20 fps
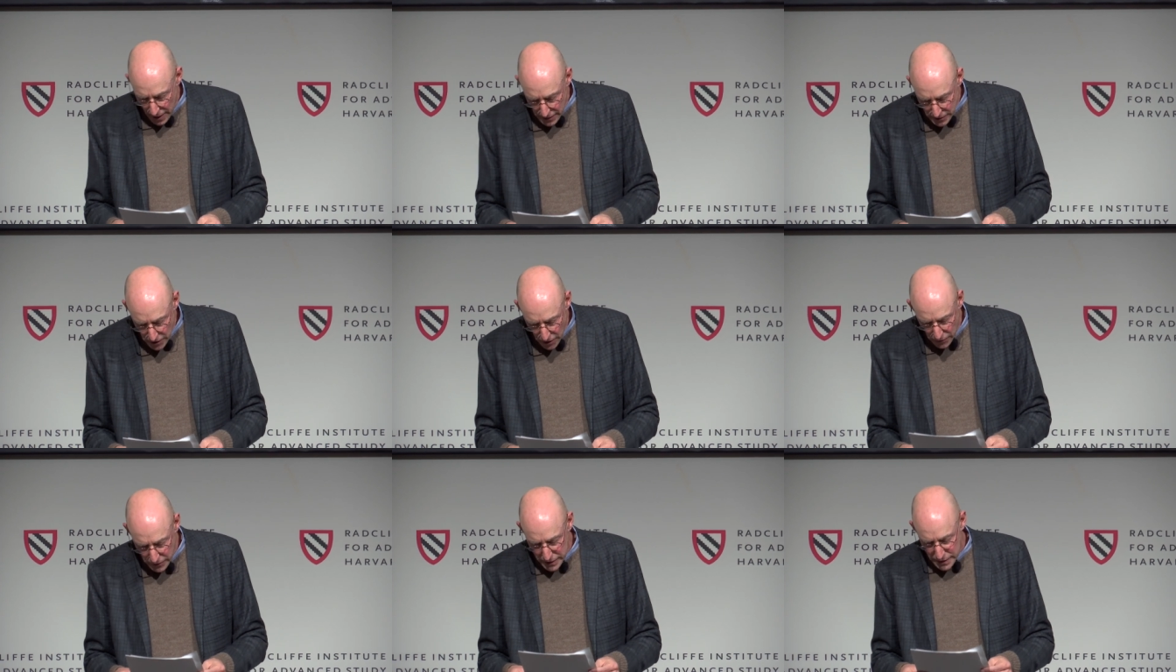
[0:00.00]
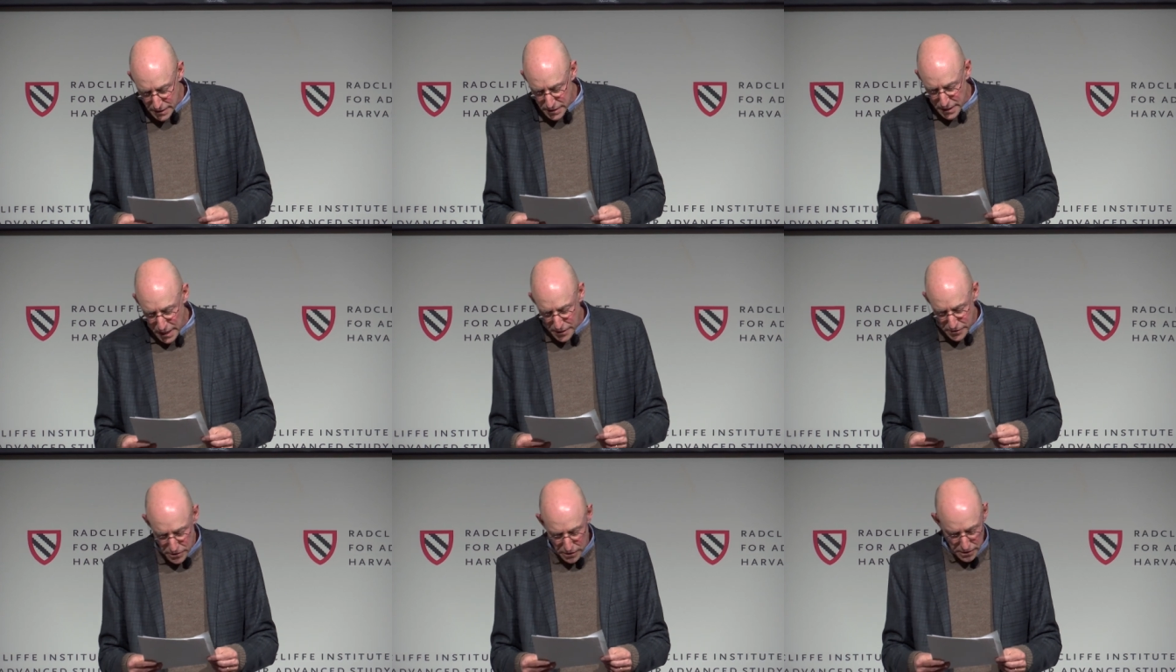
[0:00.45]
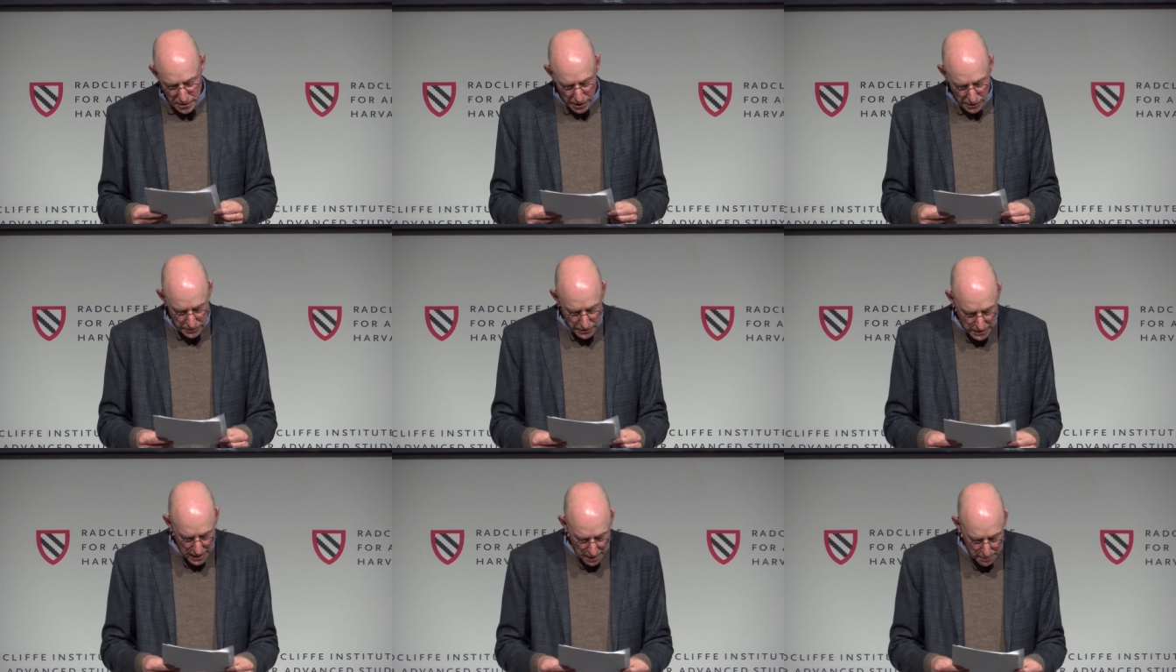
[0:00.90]
Tony's session
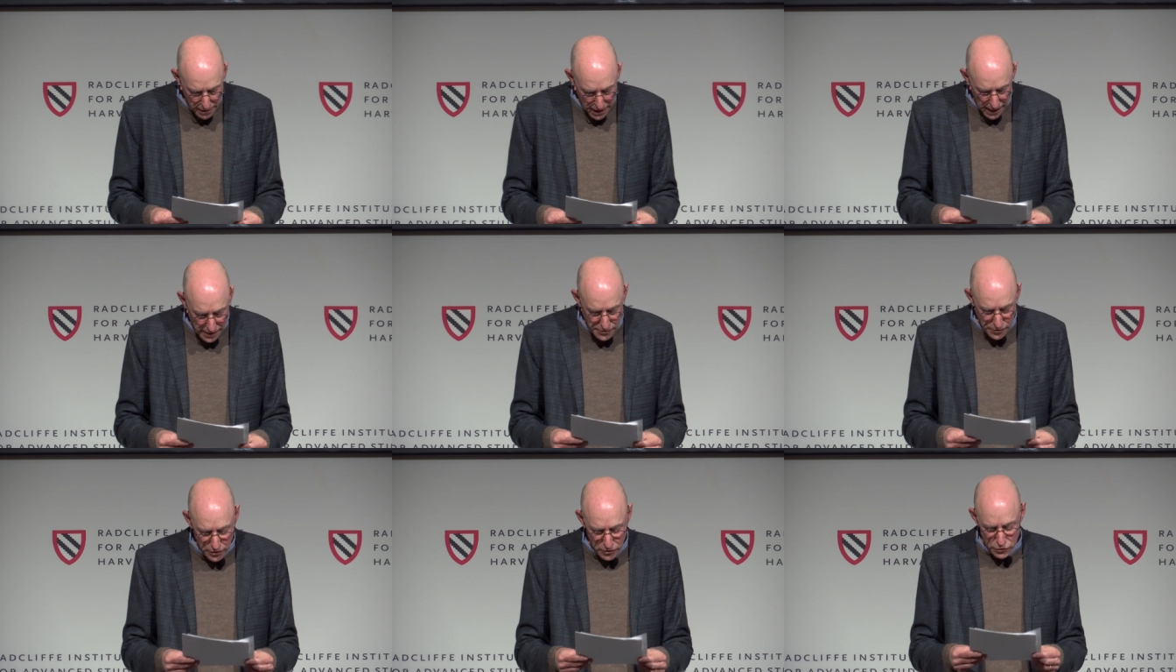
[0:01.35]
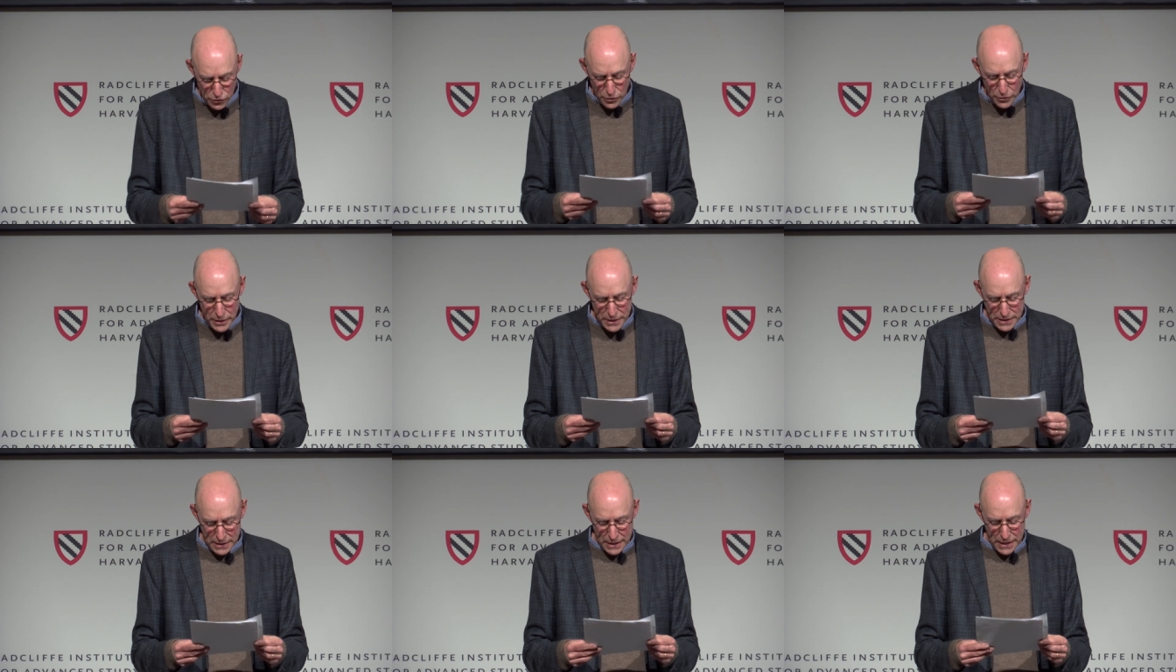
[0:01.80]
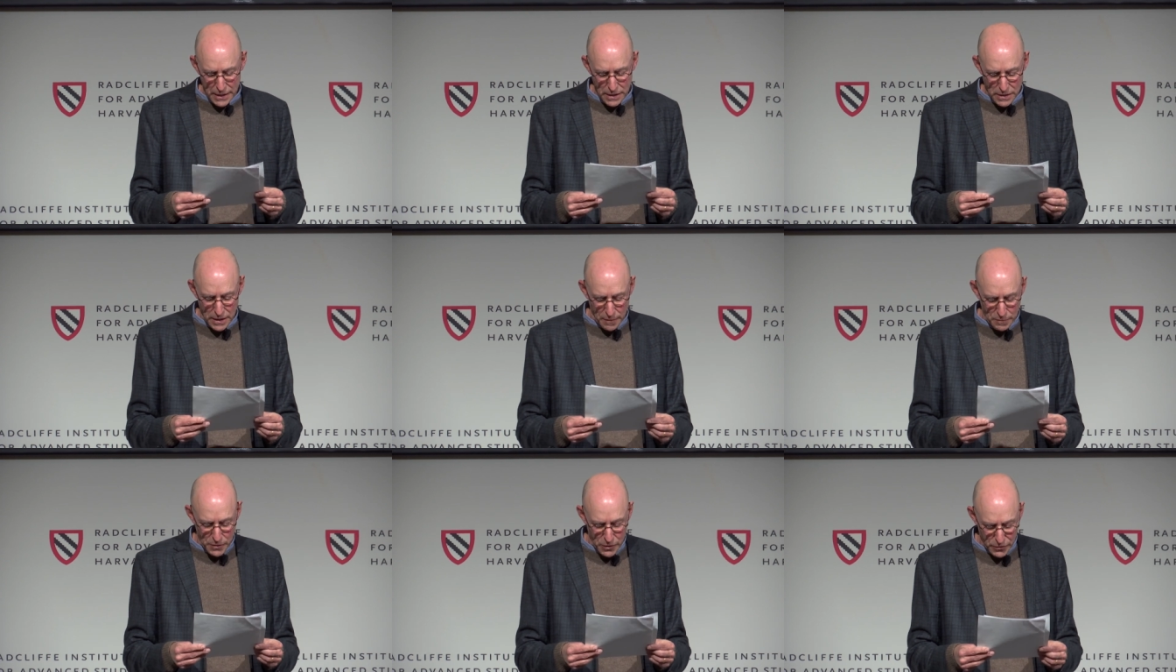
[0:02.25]
notes say Patrick drew his
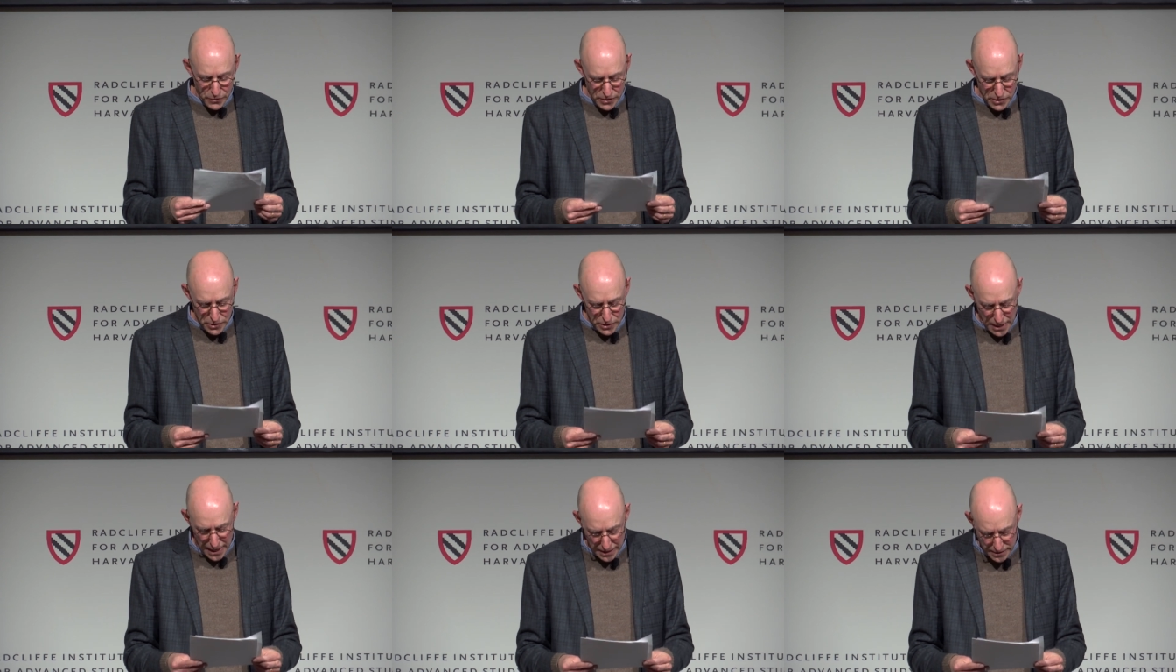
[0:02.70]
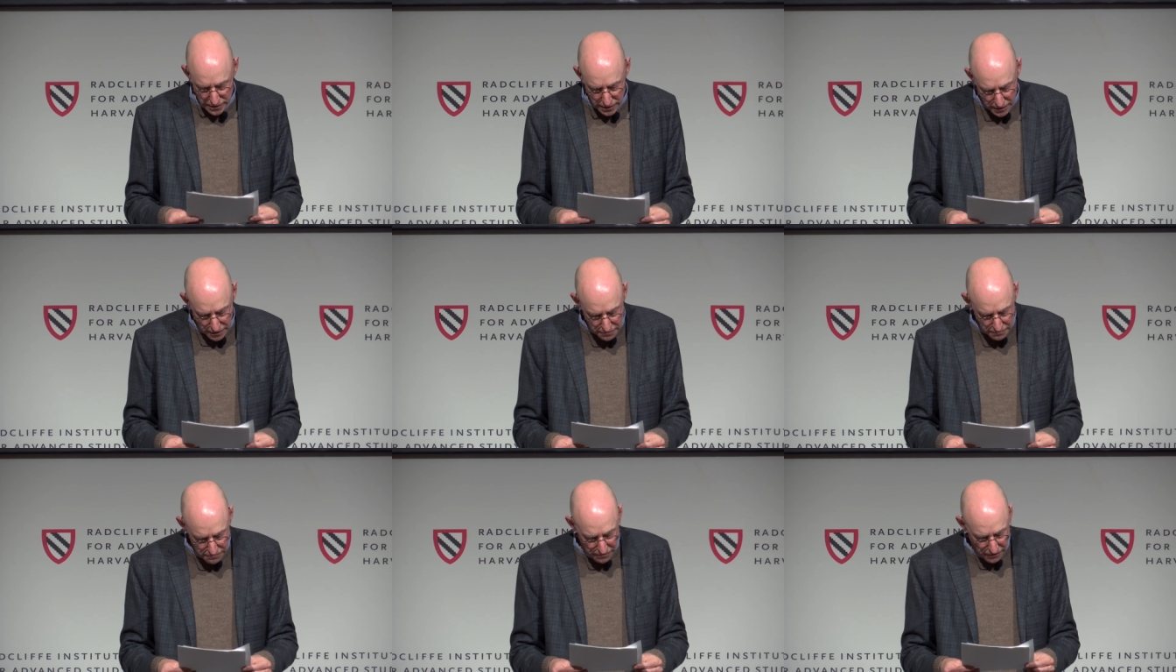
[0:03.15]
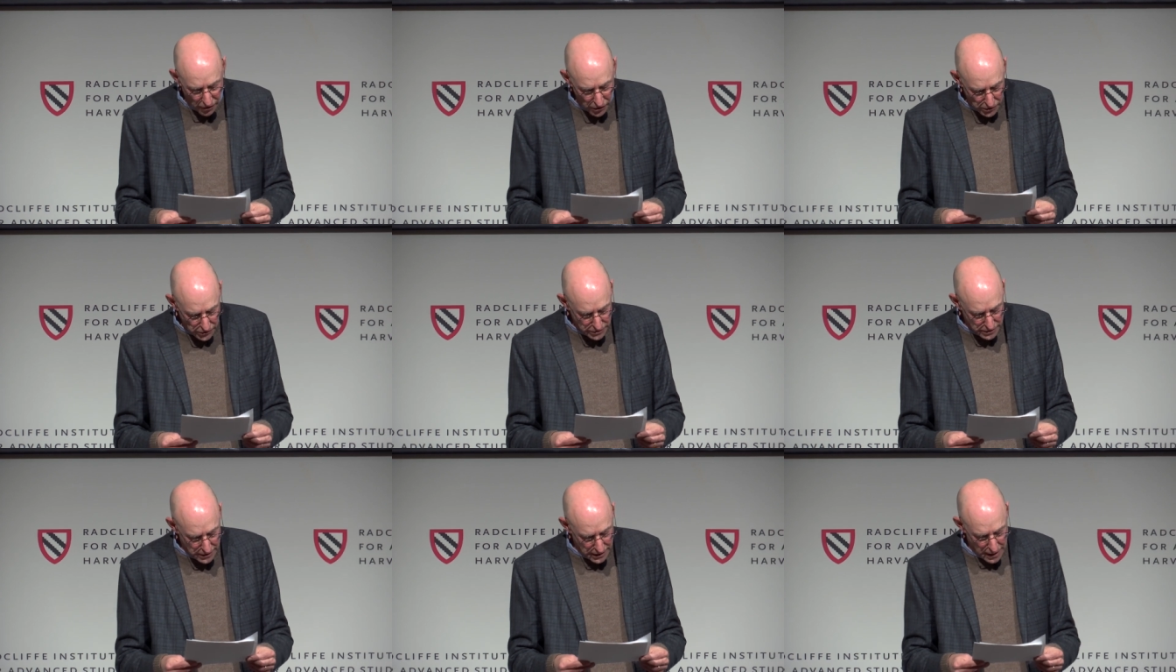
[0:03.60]
knees up to his chest,
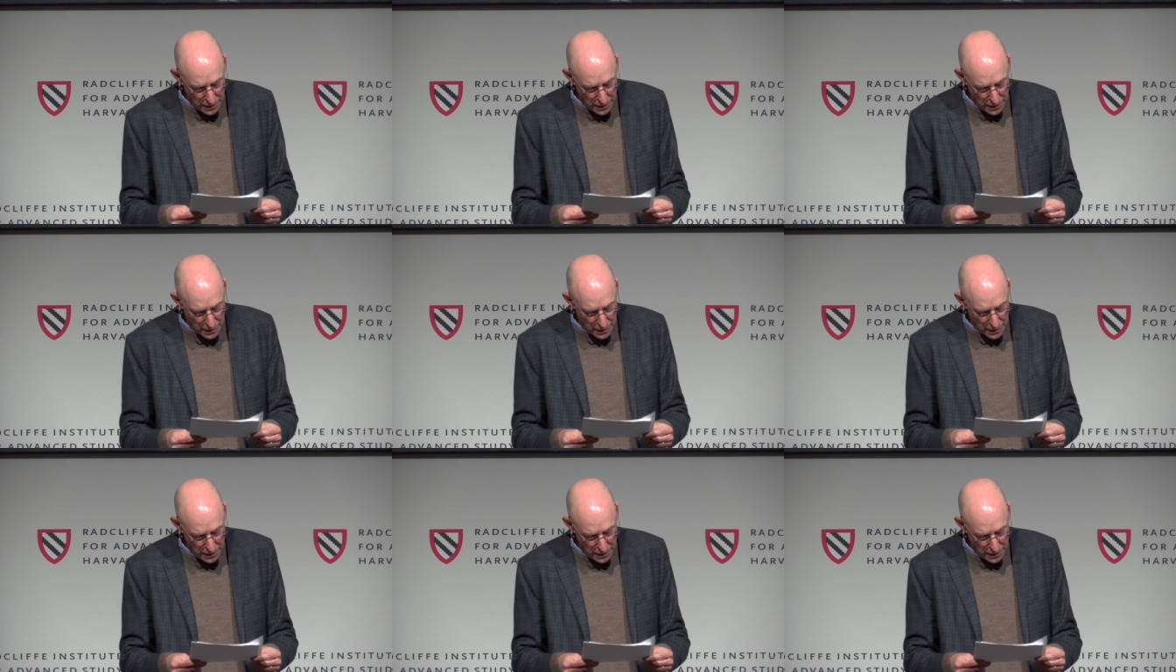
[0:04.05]
convulsed,